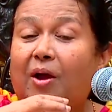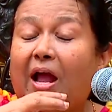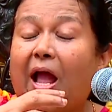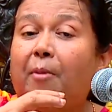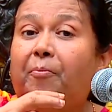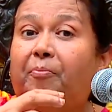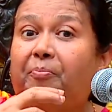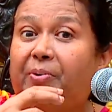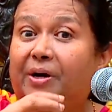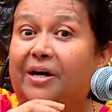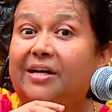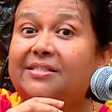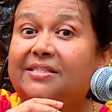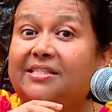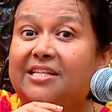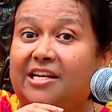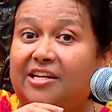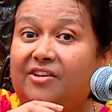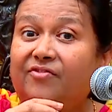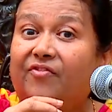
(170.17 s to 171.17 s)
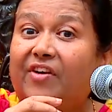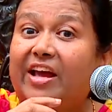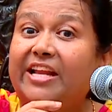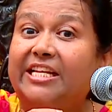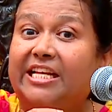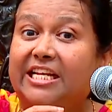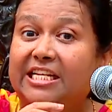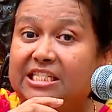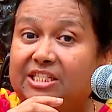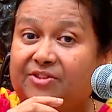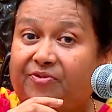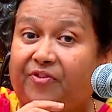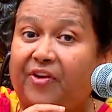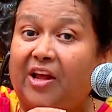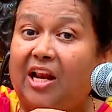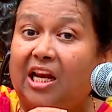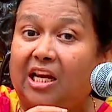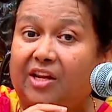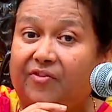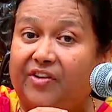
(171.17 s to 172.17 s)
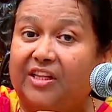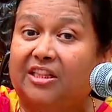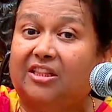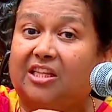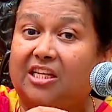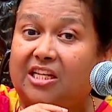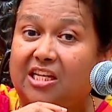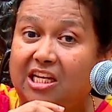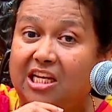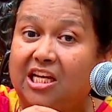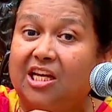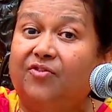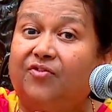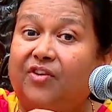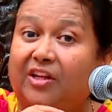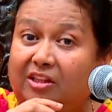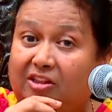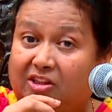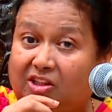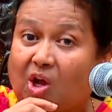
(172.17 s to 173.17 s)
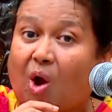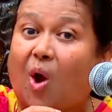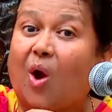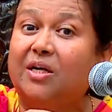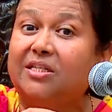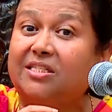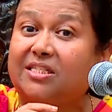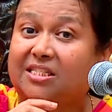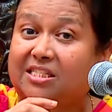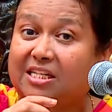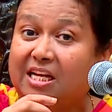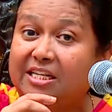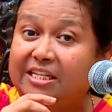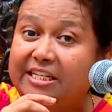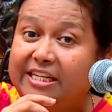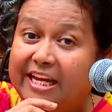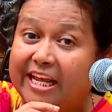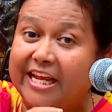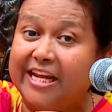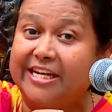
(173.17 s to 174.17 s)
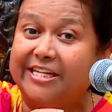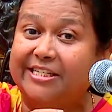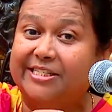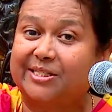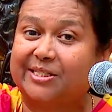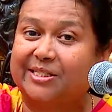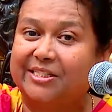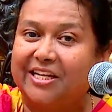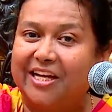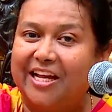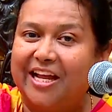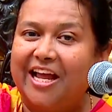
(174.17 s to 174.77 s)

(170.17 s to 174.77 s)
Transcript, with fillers: a person when he is filled with evil thoughts and deeds